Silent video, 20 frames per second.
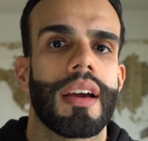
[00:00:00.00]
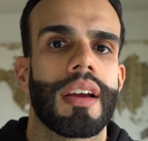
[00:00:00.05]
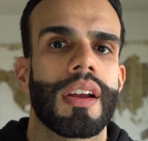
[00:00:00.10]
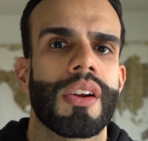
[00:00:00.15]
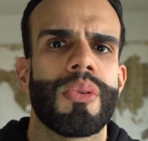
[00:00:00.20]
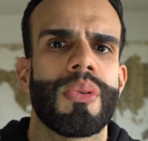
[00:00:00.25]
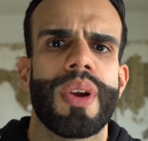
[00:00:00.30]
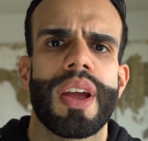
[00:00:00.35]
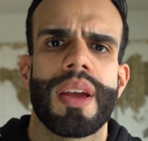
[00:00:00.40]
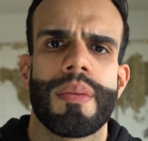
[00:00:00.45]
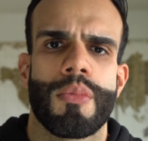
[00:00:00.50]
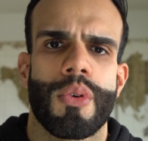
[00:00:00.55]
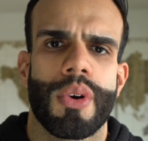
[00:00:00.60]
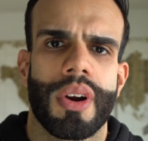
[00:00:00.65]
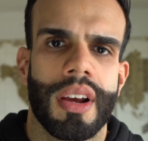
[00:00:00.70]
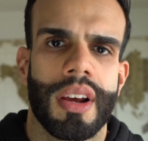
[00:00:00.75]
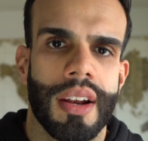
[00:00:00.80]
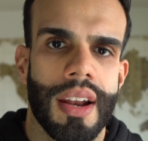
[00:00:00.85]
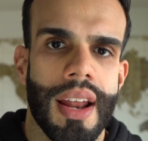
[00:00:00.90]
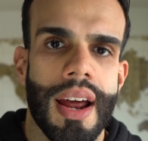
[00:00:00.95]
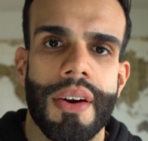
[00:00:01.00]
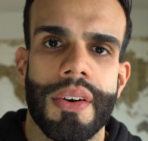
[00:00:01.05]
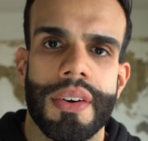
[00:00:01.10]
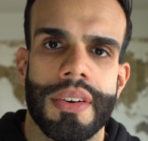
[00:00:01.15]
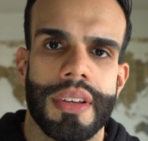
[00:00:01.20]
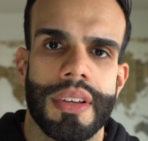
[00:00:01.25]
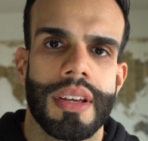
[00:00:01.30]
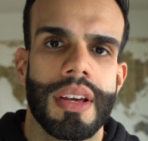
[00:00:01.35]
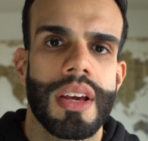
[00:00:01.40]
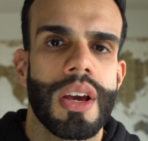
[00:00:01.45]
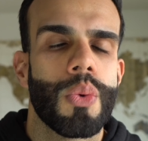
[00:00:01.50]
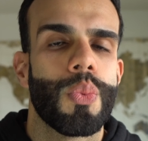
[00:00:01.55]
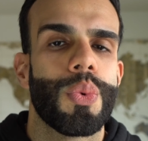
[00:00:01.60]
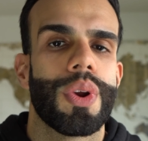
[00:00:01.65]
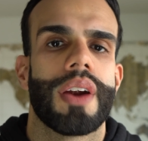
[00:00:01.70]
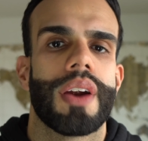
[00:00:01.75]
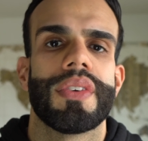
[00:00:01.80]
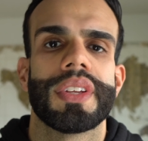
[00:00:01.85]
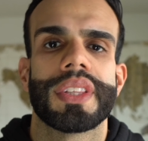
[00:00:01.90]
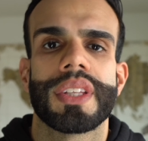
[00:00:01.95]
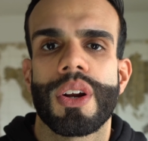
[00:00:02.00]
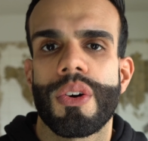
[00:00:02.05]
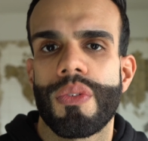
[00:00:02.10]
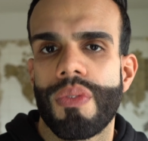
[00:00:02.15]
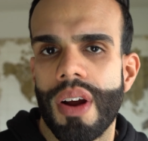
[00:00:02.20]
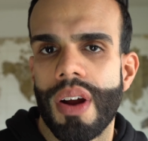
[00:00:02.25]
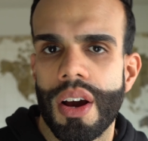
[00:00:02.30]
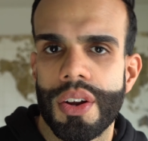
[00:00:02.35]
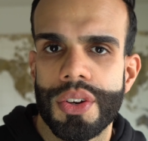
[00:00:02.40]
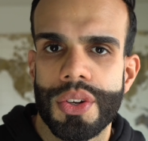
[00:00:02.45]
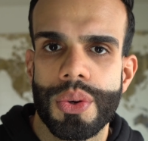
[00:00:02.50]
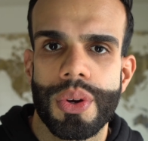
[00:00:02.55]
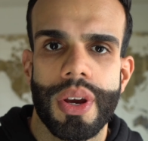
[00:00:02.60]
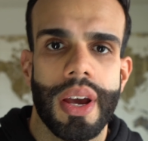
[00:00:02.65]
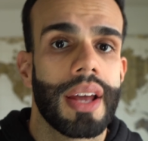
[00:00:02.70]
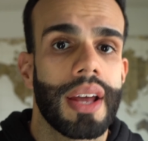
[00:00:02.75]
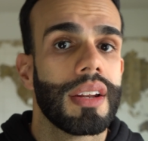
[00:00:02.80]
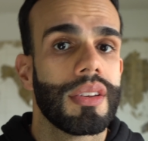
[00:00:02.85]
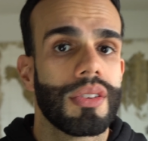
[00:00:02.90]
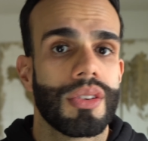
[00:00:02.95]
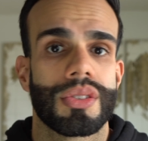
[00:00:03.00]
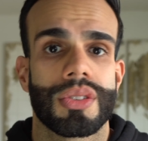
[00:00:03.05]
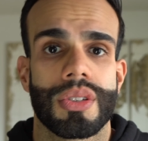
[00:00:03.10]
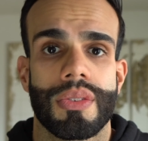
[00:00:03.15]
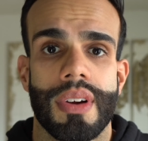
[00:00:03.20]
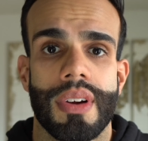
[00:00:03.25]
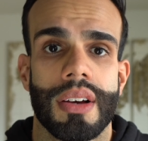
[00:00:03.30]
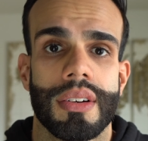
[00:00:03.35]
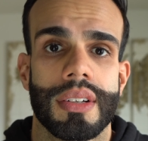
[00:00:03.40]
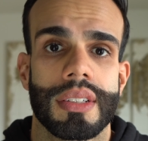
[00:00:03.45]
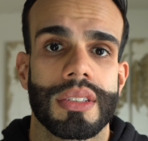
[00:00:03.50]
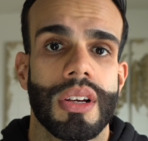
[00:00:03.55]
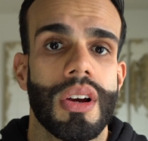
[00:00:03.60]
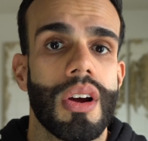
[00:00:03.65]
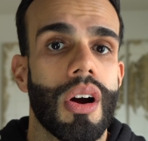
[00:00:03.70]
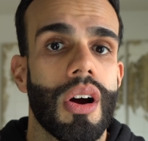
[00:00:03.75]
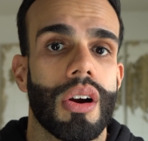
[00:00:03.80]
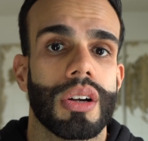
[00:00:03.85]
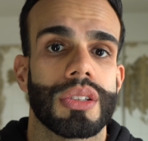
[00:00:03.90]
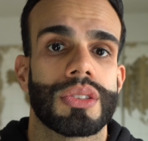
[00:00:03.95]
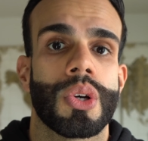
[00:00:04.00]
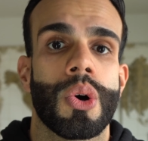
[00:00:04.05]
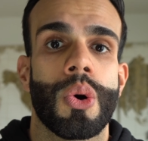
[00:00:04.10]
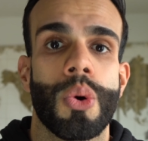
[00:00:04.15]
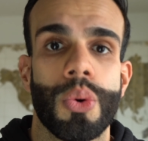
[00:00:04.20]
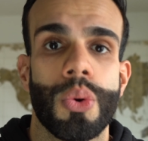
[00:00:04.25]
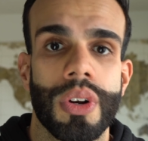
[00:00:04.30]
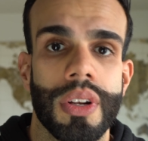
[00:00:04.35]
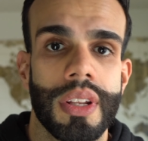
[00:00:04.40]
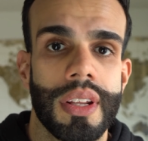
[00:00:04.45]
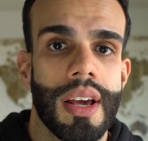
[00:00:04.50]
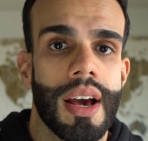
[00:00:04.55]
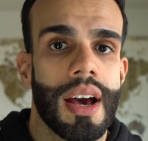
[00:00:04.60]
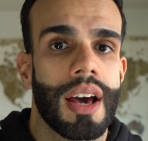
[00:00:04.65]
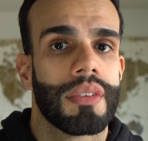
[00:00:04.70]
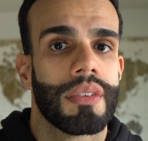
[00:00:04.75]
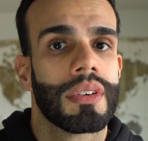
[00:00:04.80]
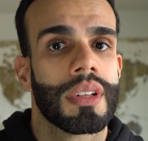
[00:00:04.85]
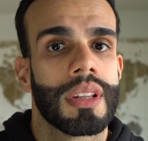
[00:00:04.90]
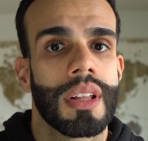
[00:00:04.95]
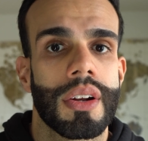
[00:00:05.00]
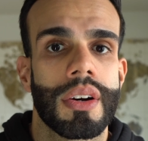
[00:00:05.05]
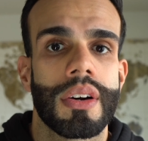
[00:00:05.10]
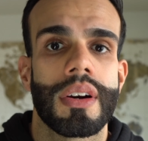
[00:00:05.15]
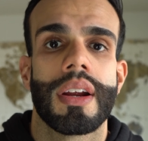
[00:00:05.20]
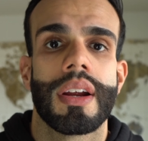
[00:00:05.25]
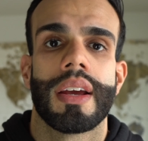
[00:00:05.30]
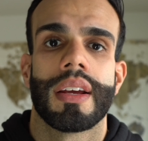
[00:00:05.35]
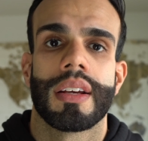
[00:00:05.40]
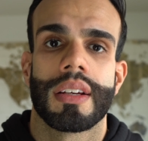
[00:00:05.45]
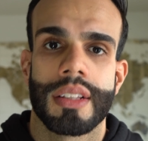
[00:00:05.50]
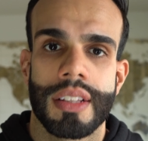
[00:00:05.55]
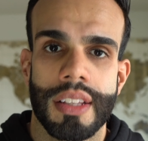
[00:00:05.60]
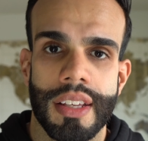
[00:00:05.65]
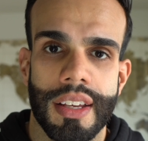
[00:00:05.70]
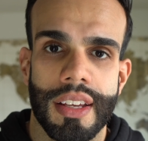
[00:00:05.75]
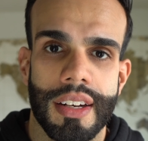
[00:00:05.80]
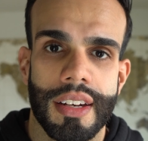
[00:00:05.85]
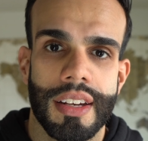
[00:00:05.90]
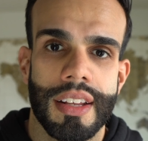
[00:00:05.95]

create more clarity when everything around you and in your surroundings are totally out of clutter and clean.